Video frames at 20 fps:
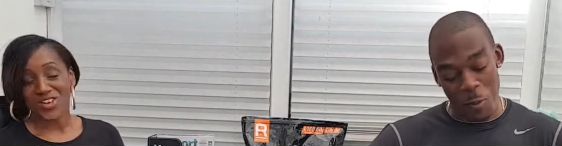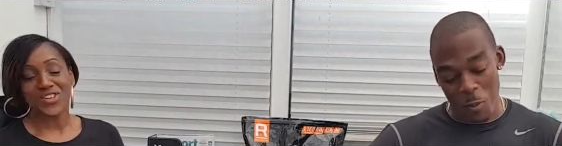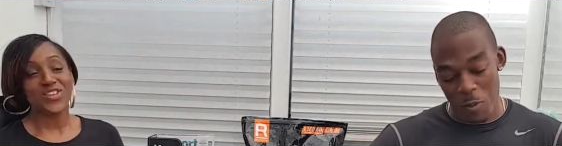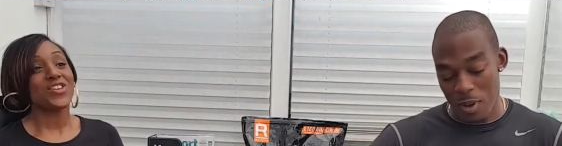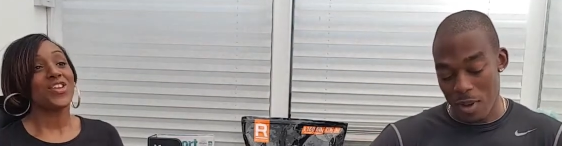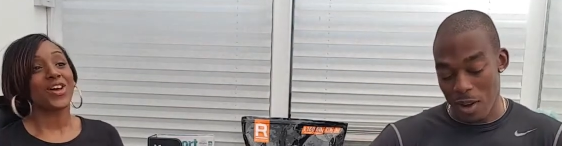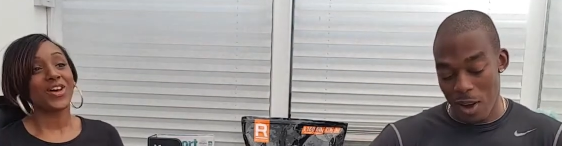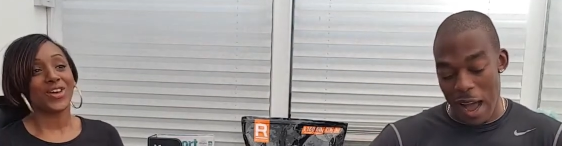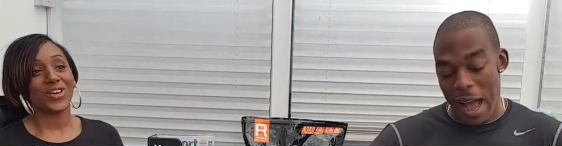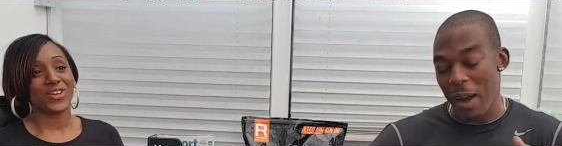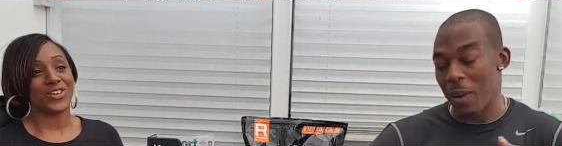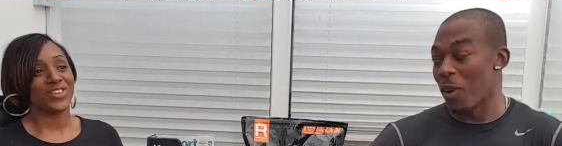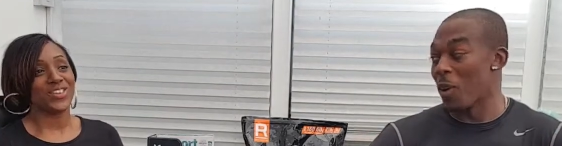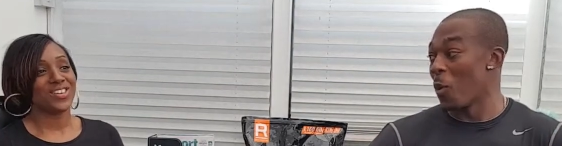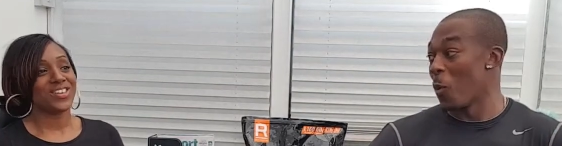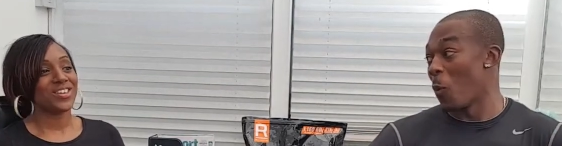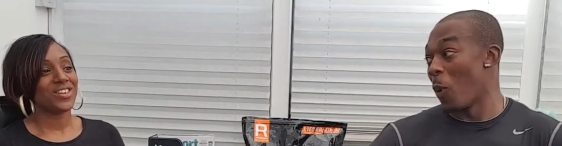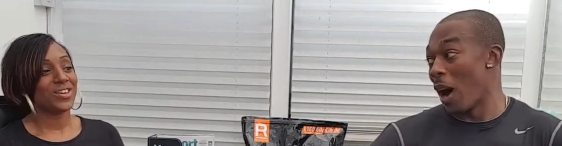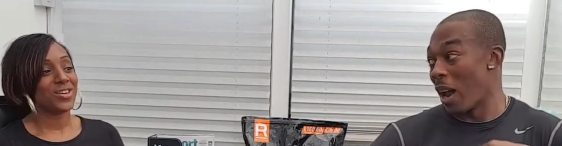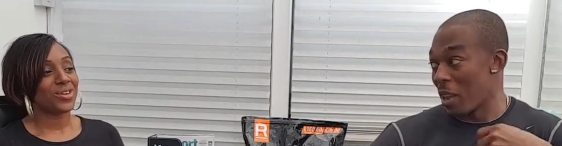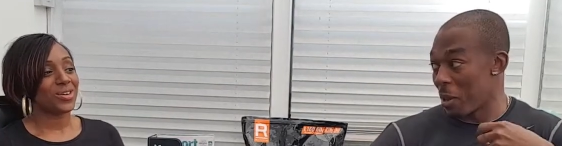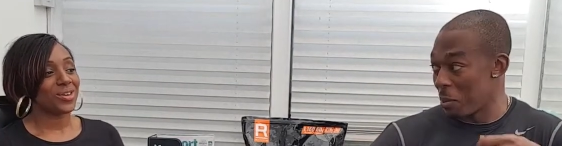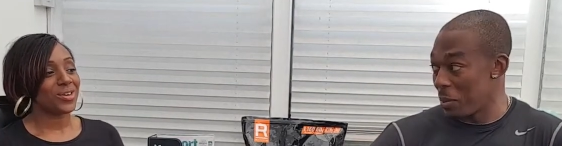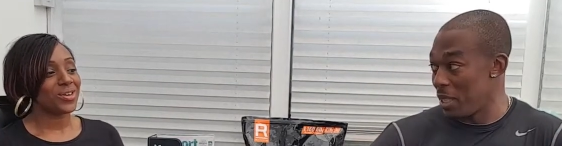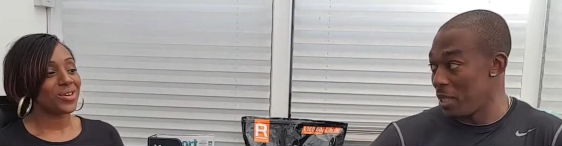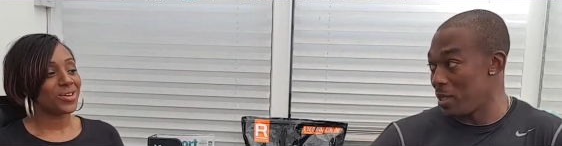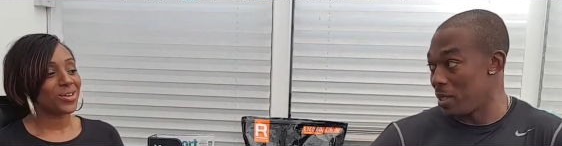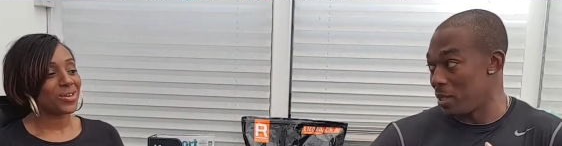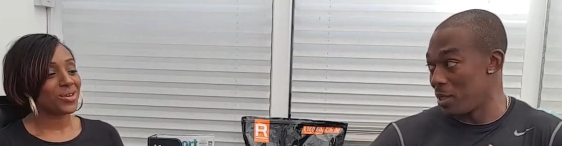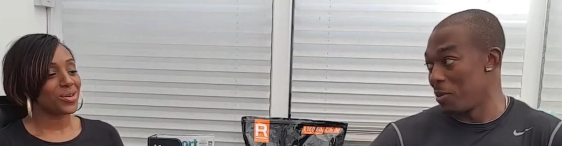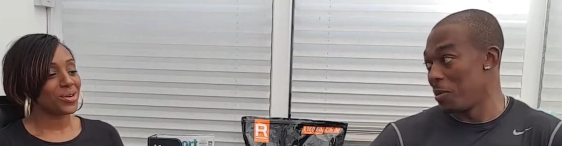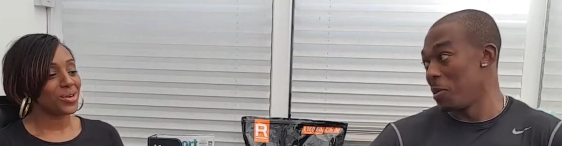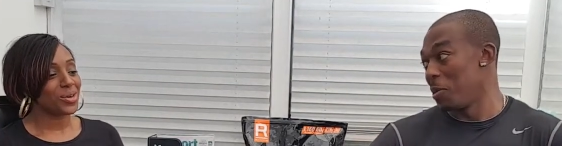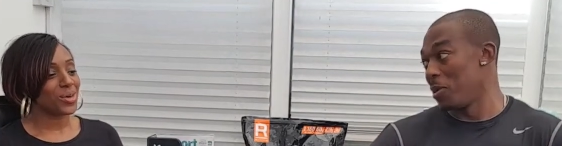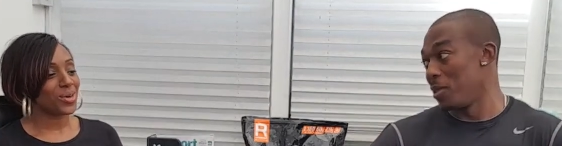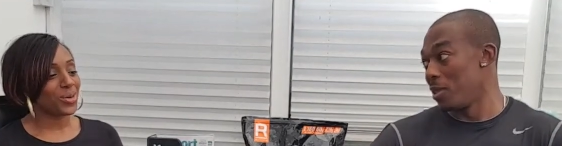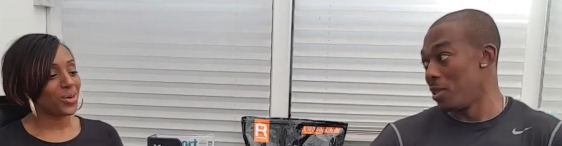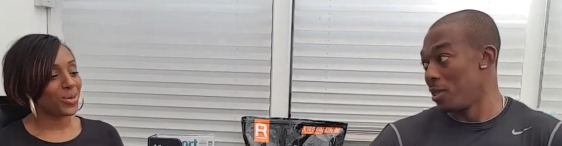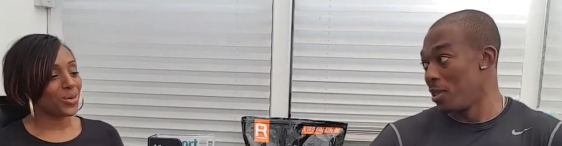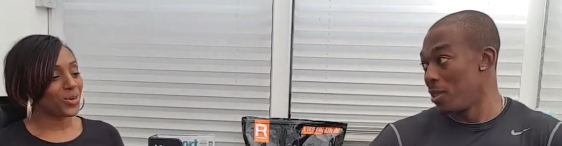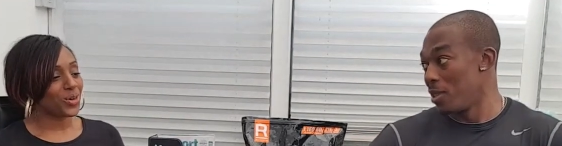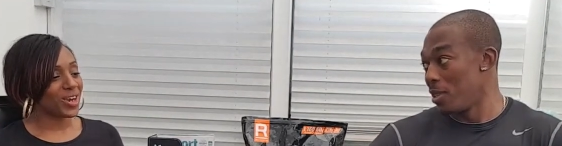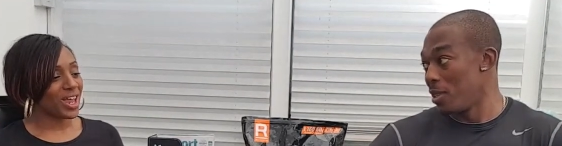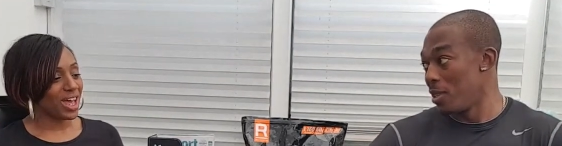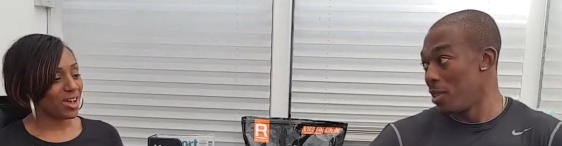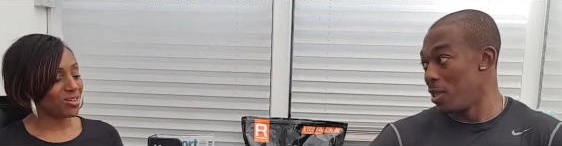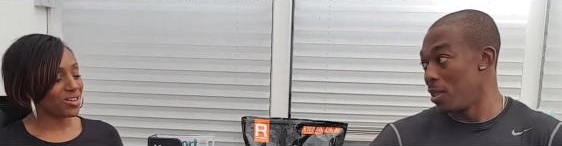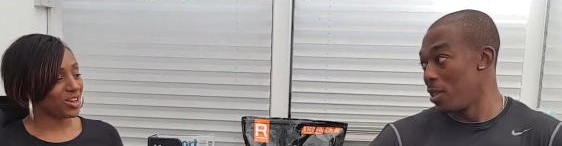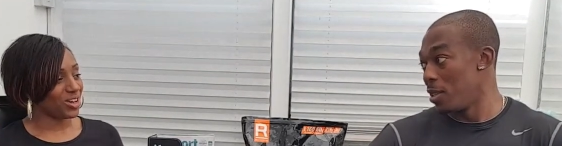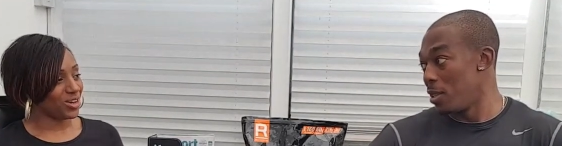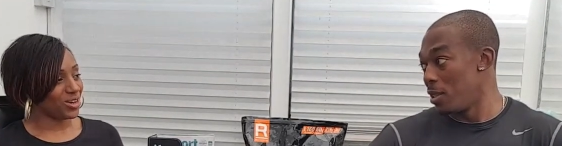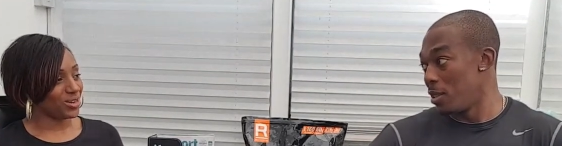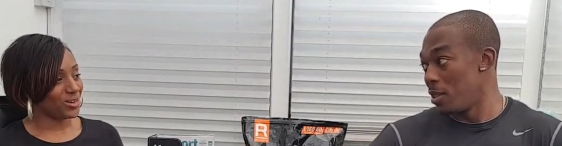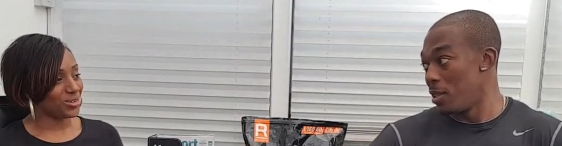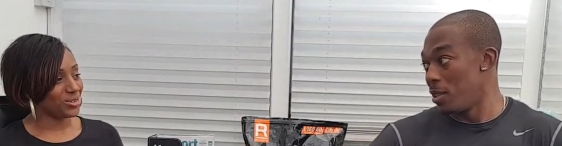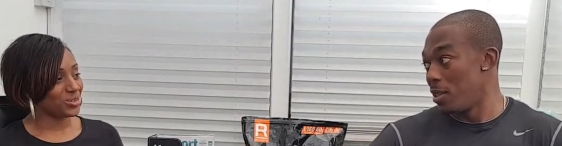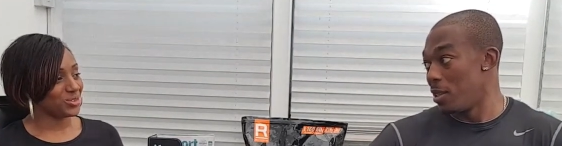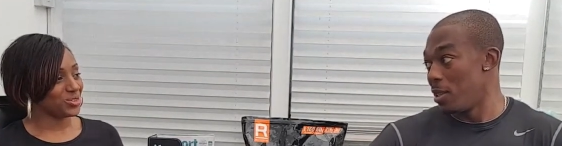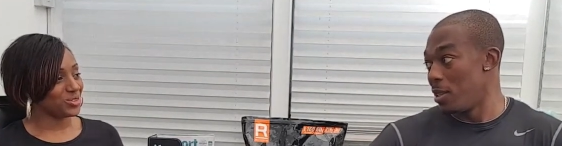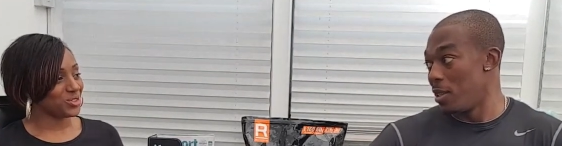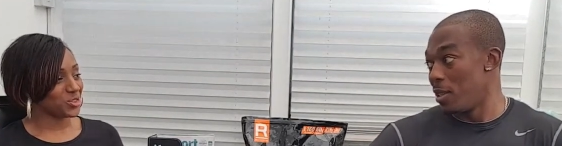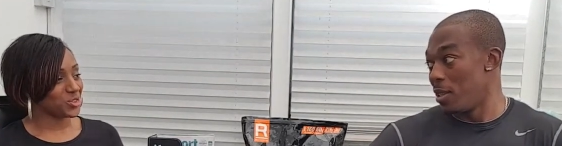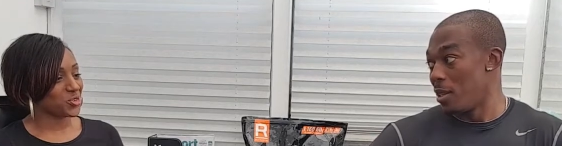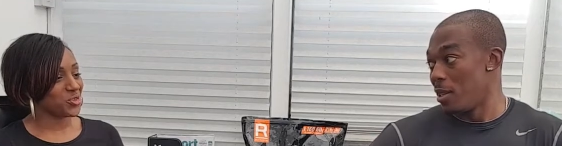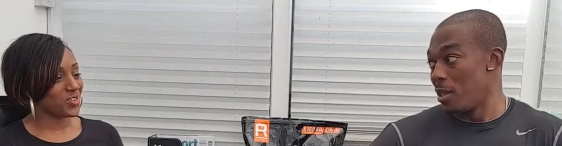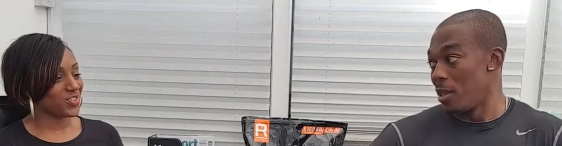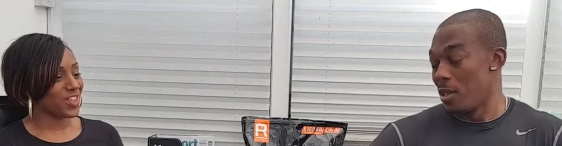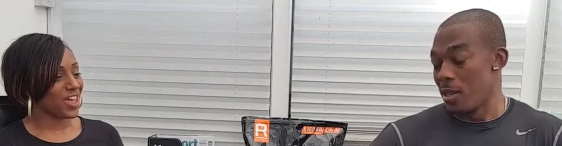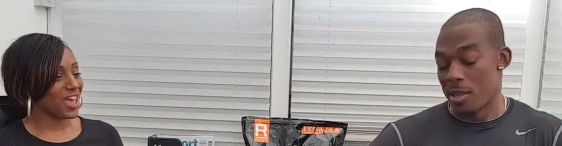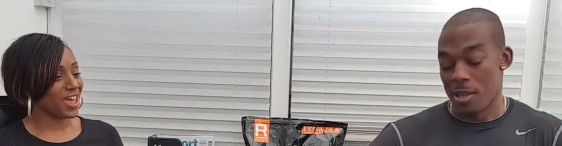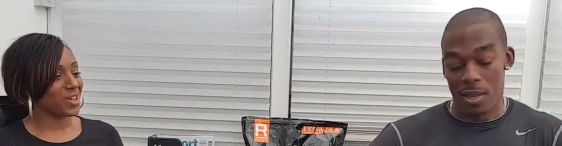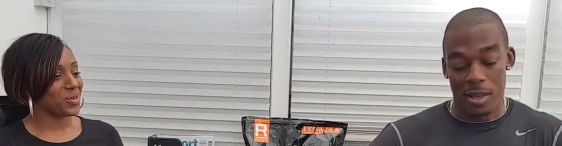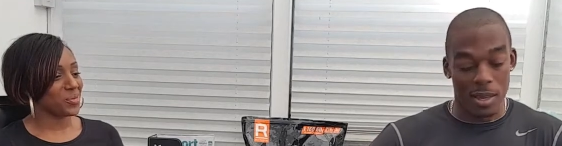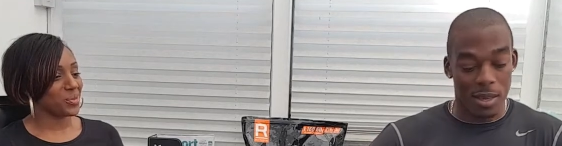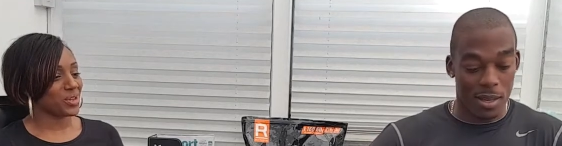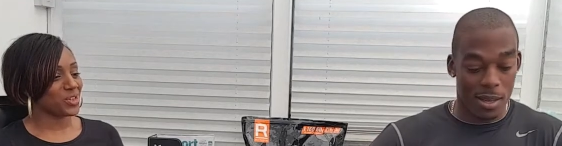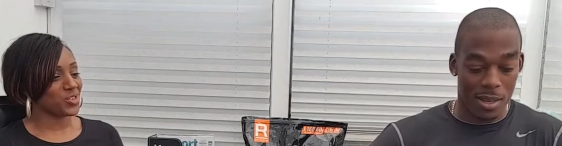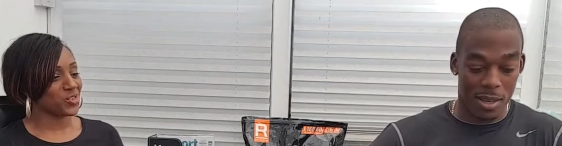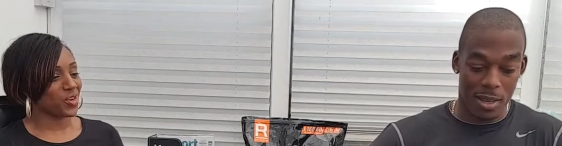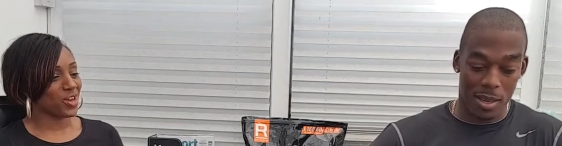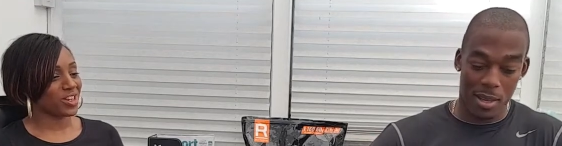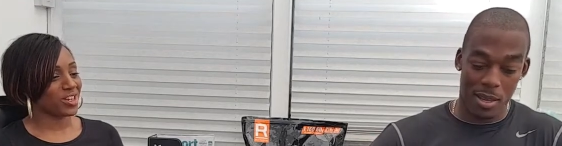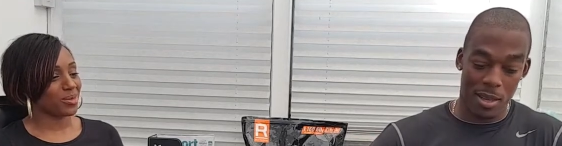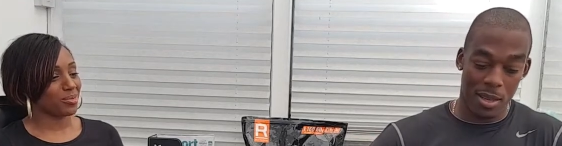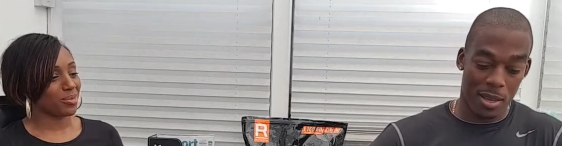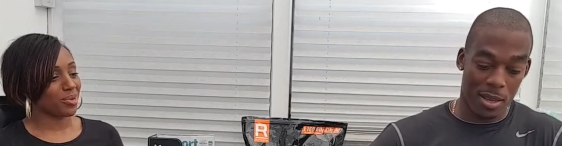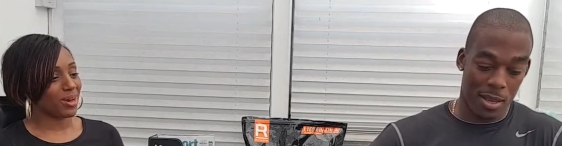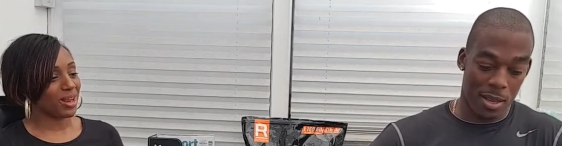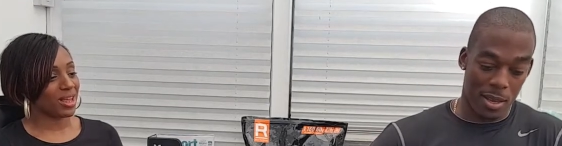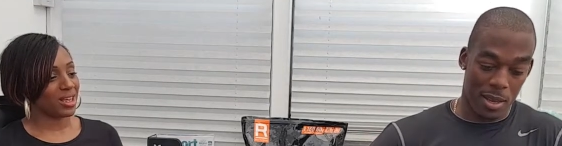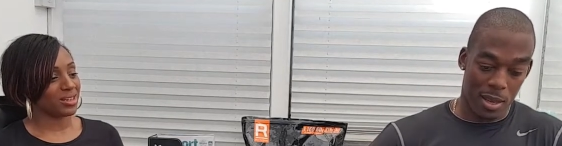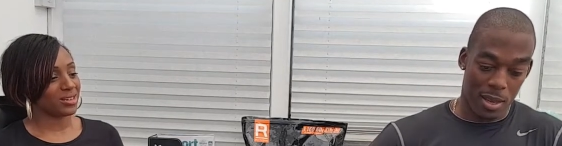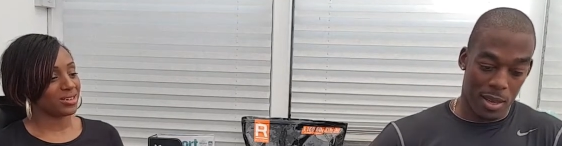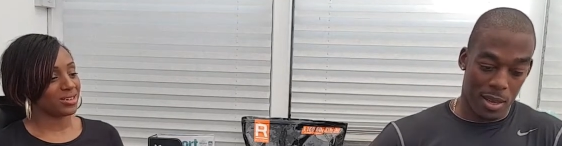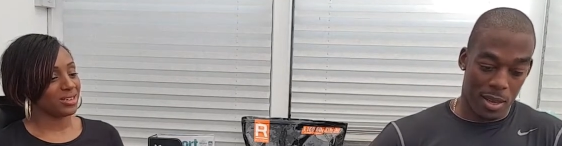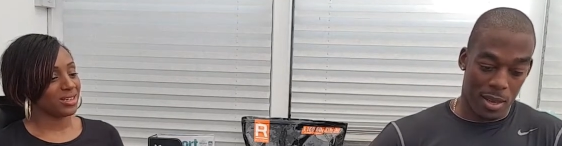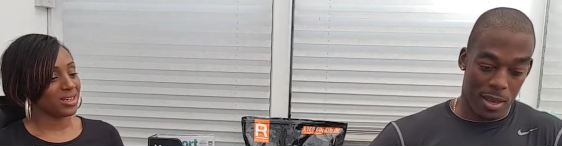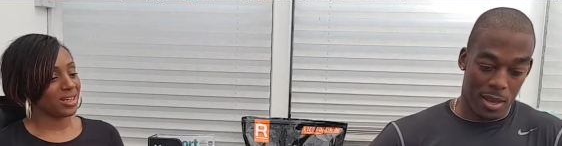Speaker 1: no alcohol while I'm eating the food? All alcohol during the eight week training plan